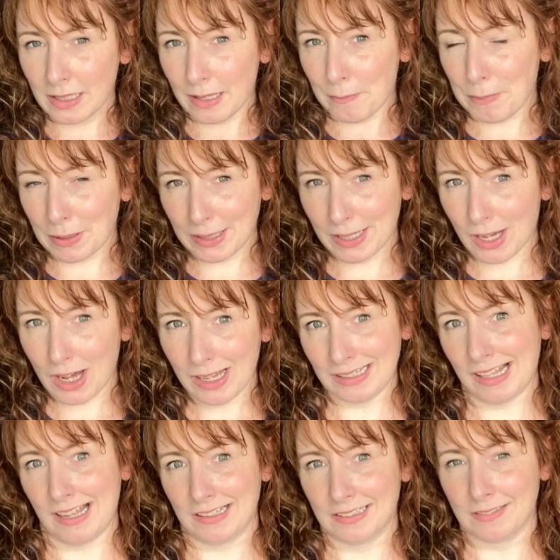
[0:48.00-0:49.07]
but
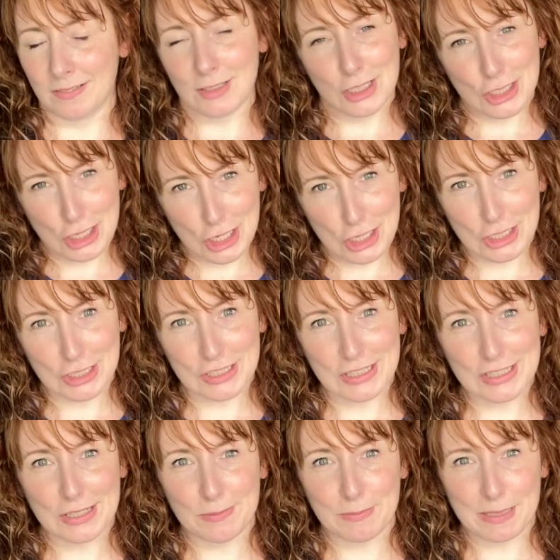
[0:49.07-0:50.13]
colour
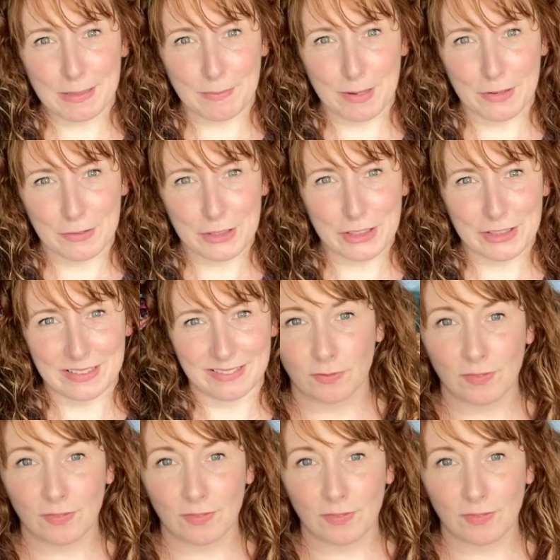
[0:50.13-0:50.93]
turns up the emotion.